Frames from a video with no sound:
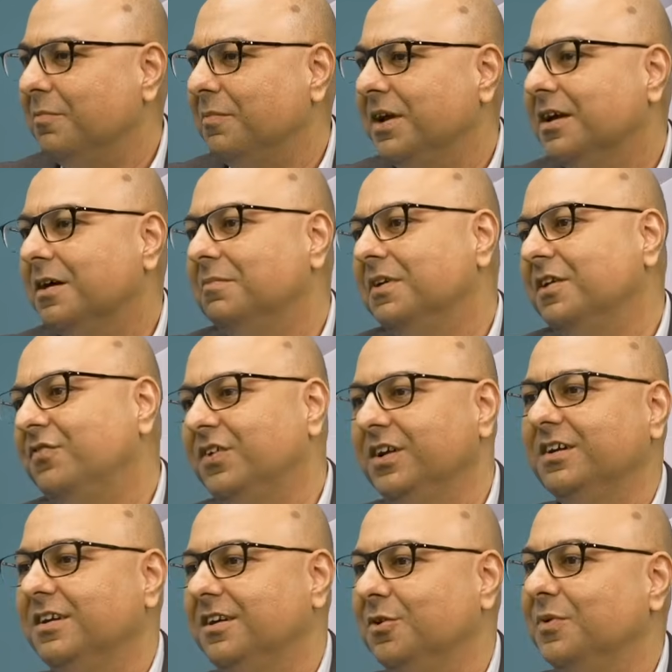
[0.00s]
become
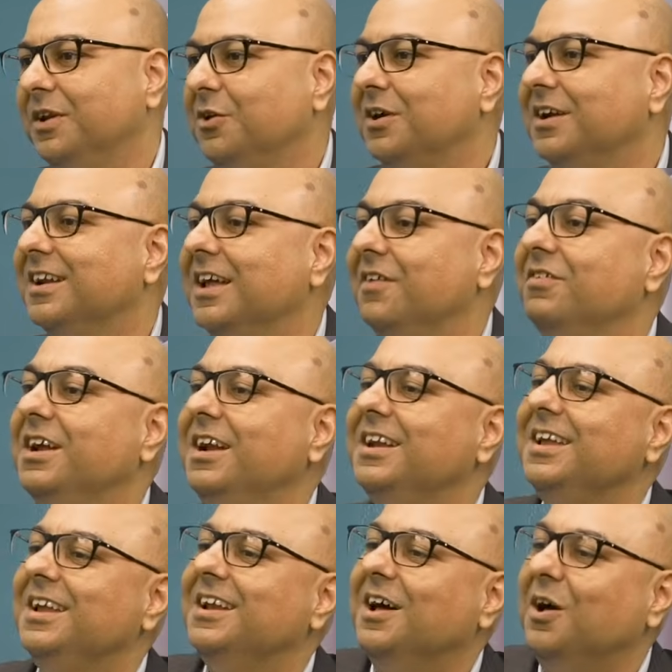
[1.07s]
difficult when you are driving it
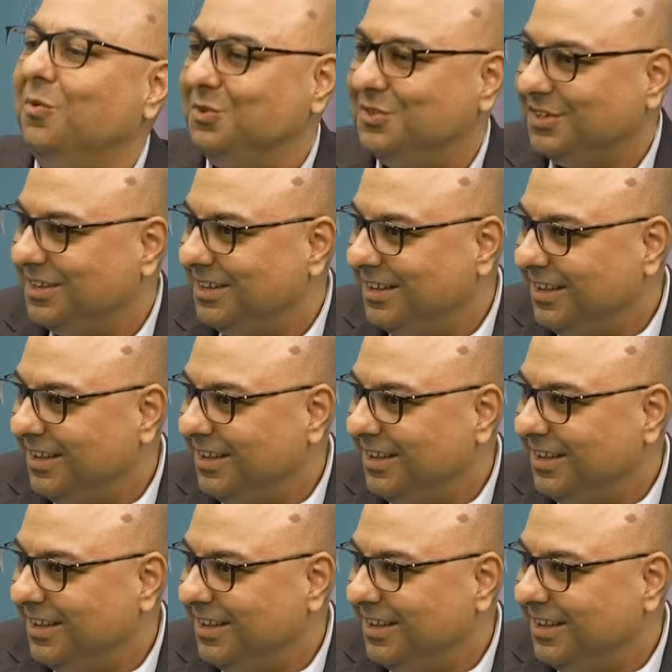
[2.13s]
in-house.